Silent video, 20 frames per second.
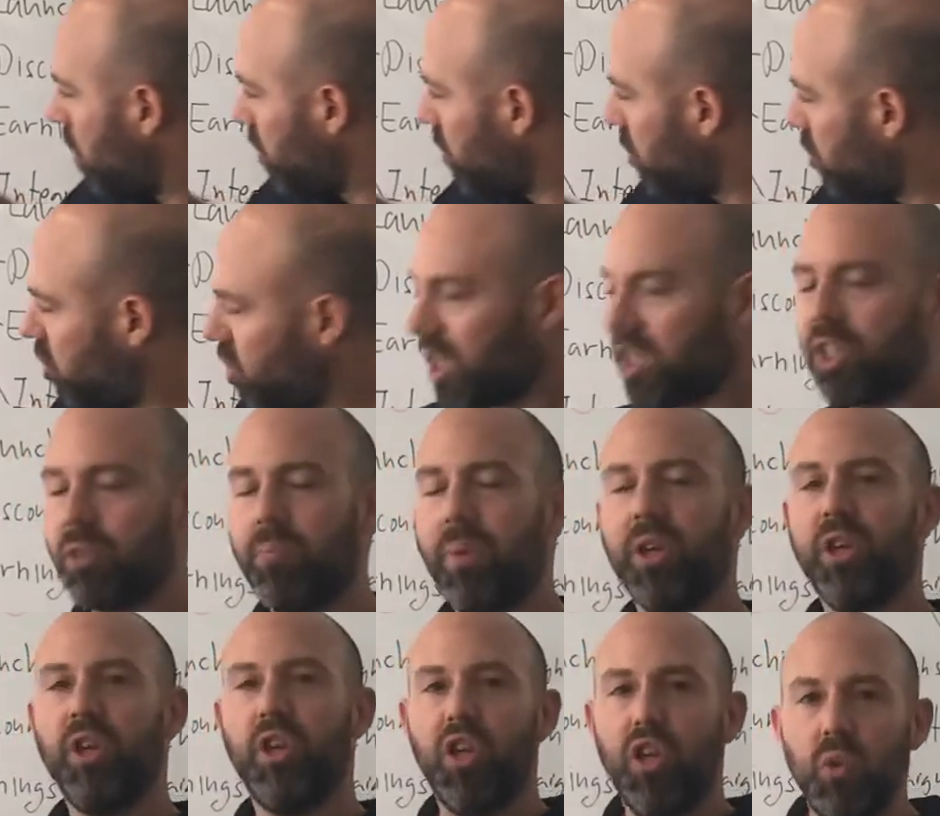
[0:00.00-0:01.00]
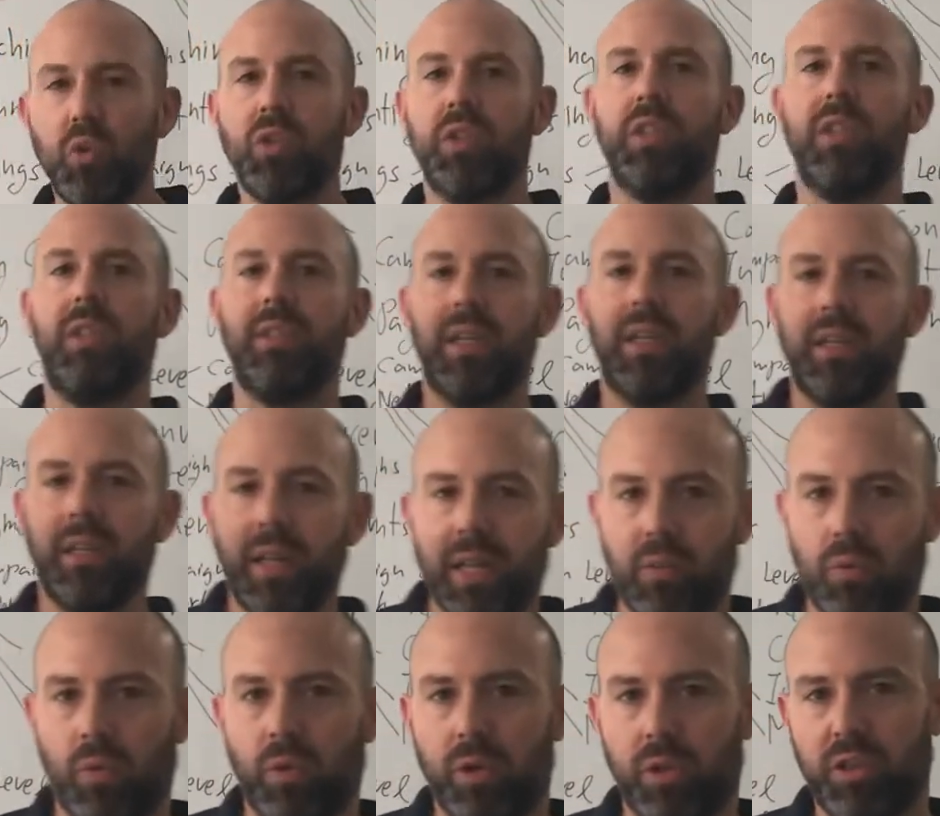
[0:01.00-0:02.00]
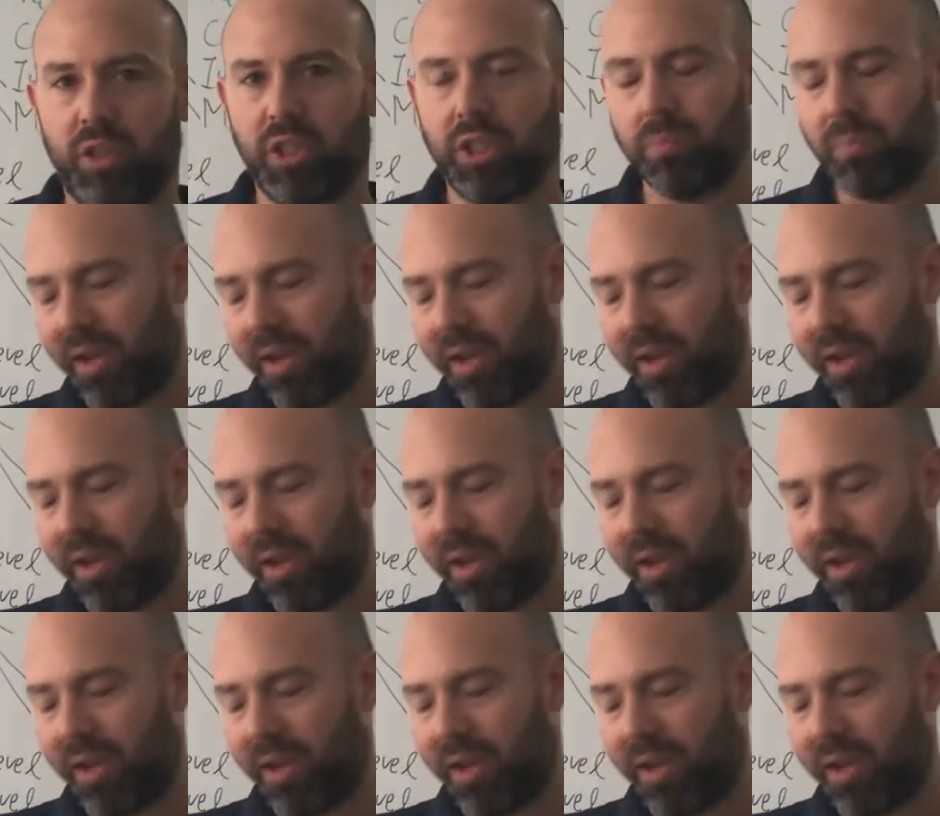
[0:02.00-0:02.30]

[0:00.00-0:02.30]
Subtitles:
just by using the network, just